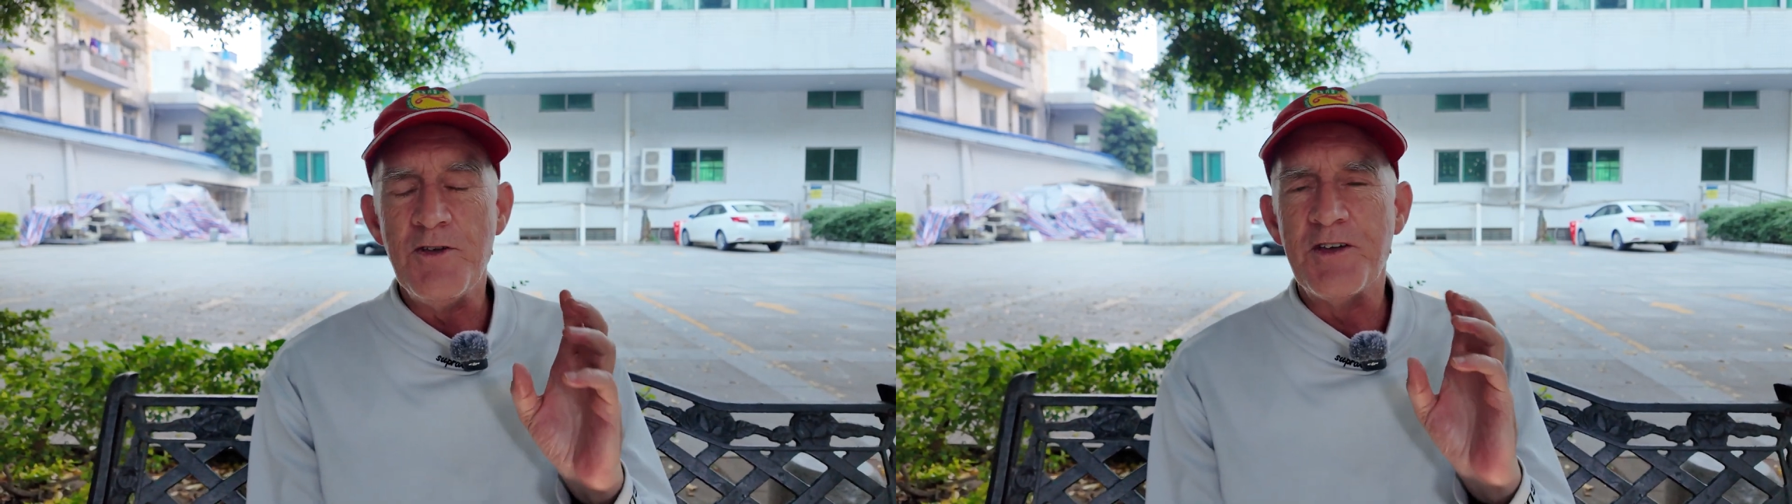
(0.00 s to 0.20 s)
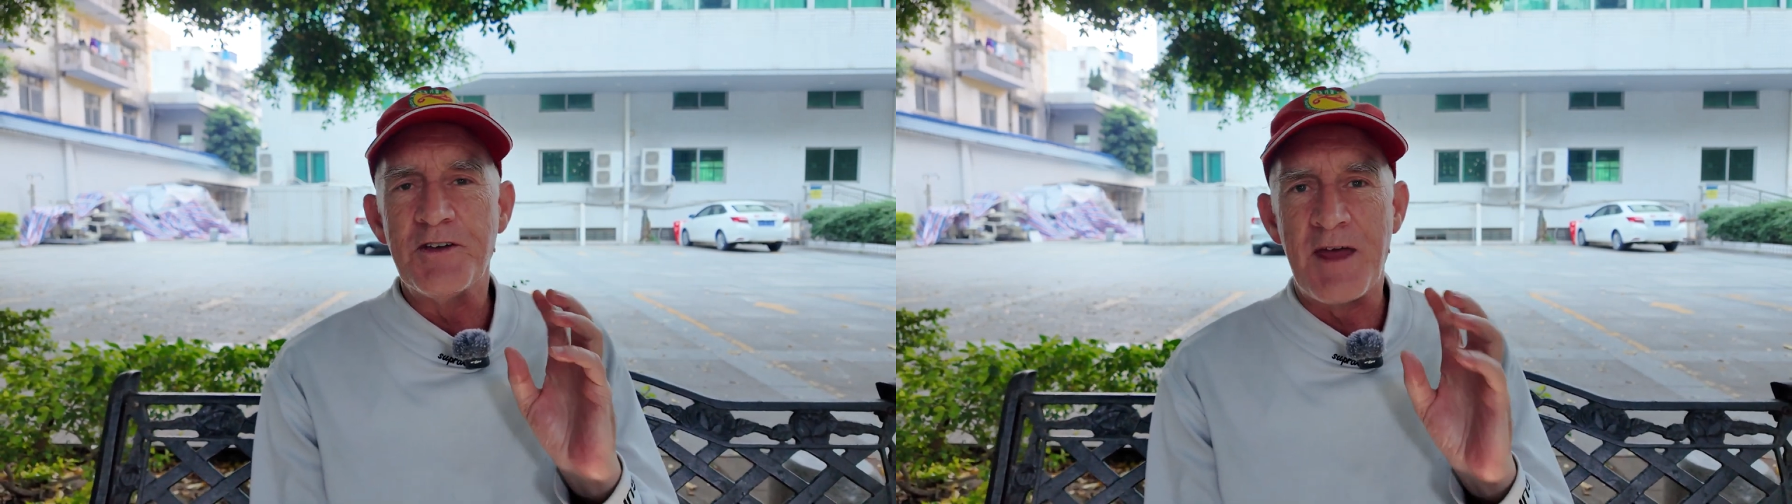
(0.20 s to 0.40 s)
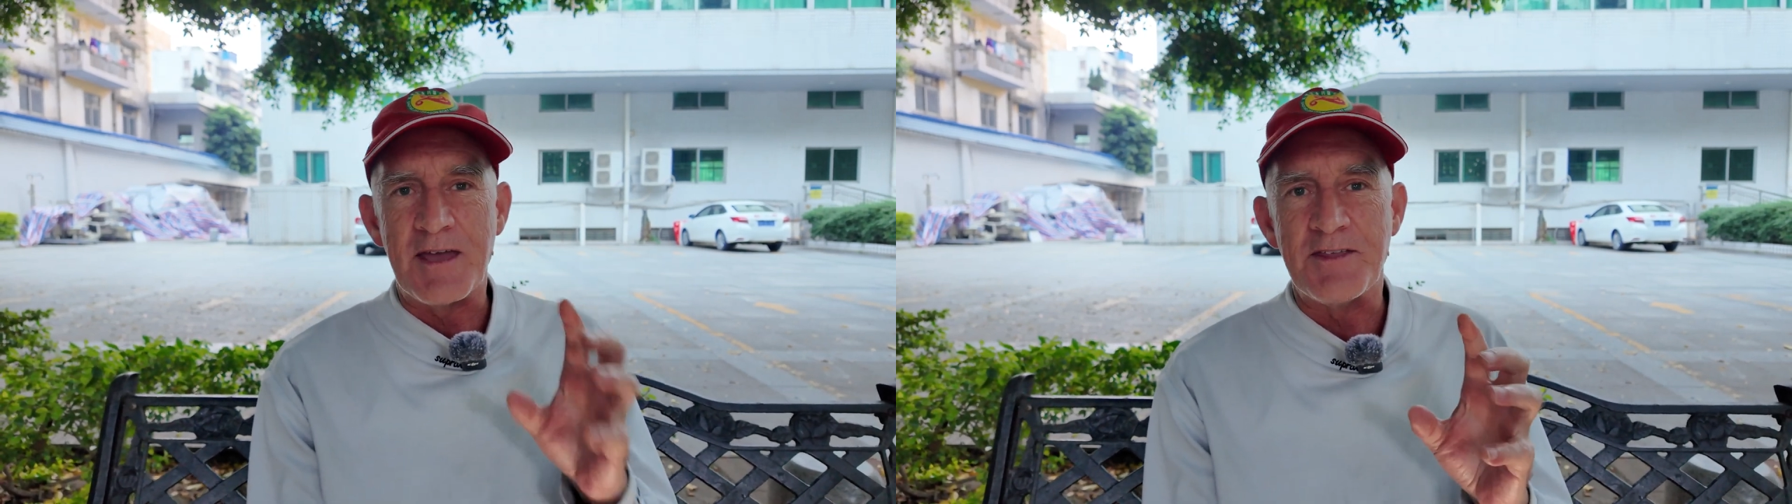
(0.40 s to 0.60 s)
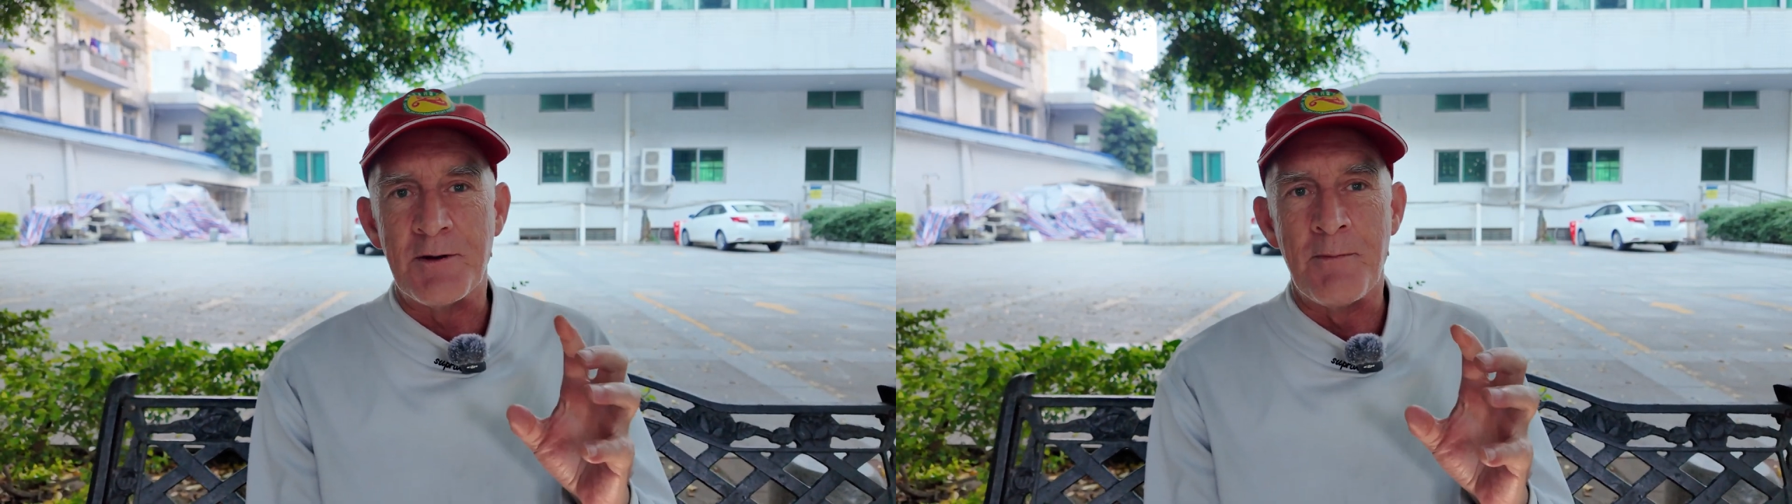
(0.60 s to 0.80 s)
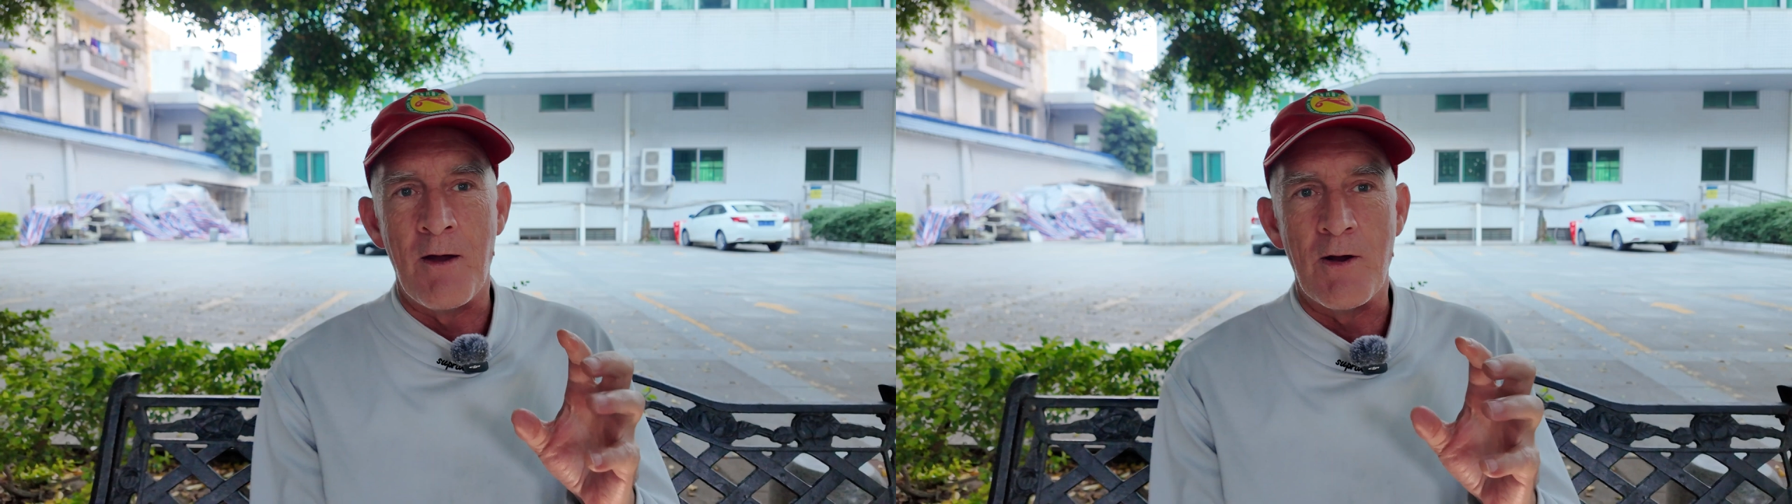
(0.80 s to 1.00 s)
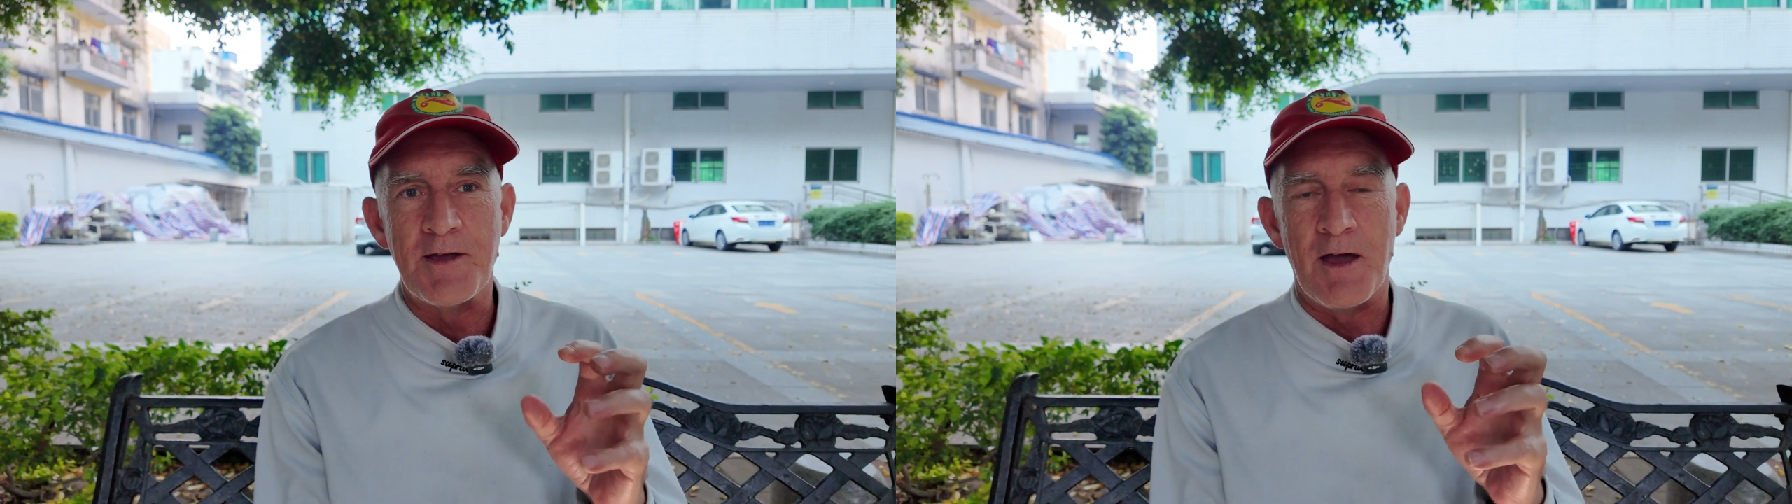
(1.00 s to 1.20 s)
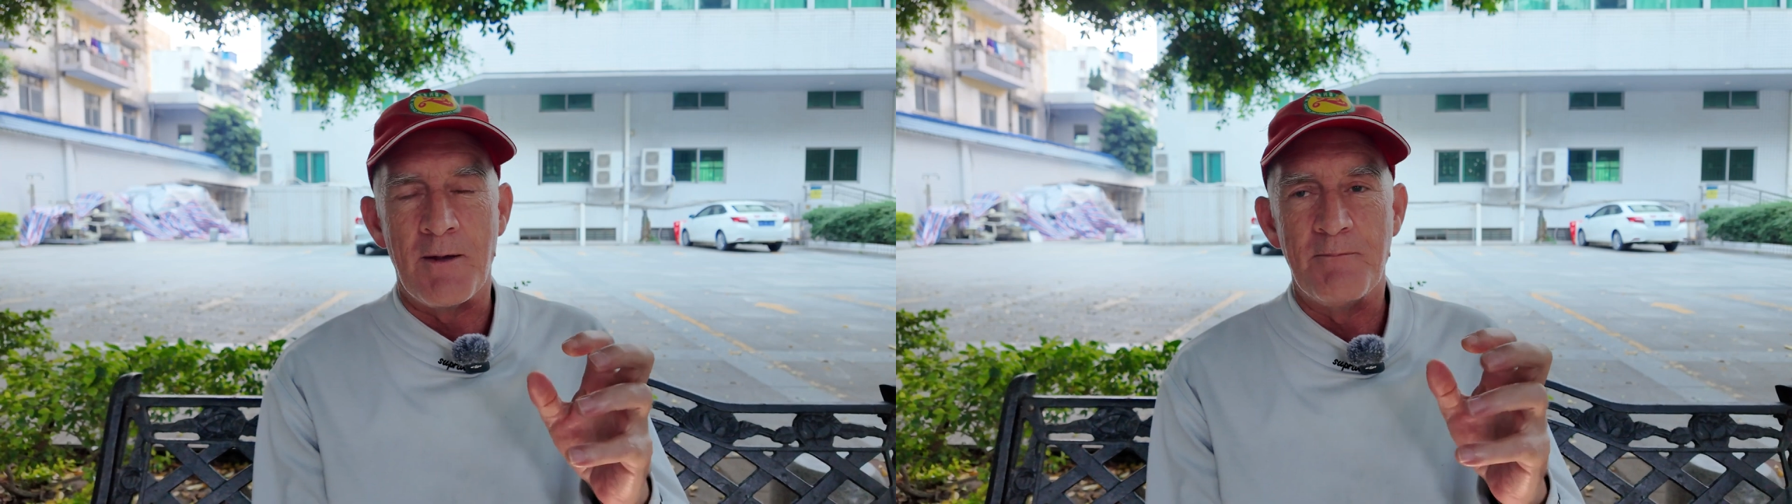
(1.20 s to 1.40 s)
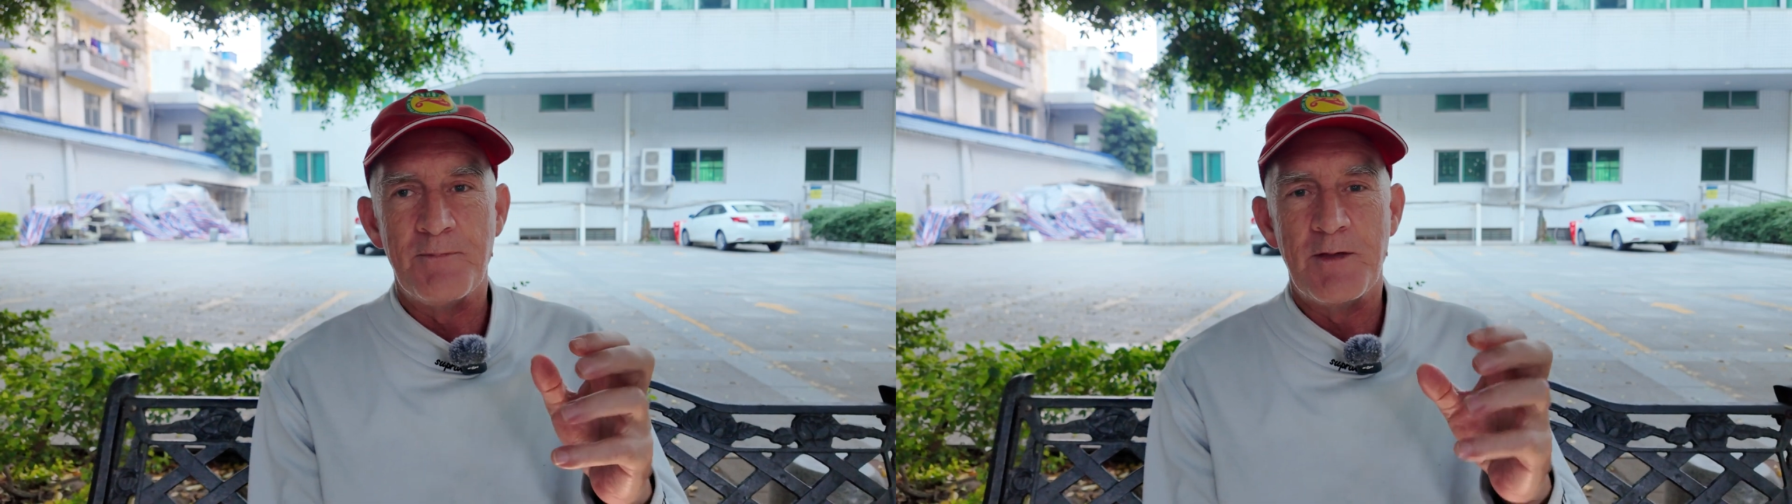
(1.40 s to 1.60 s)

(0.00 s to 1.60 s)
you connect in America,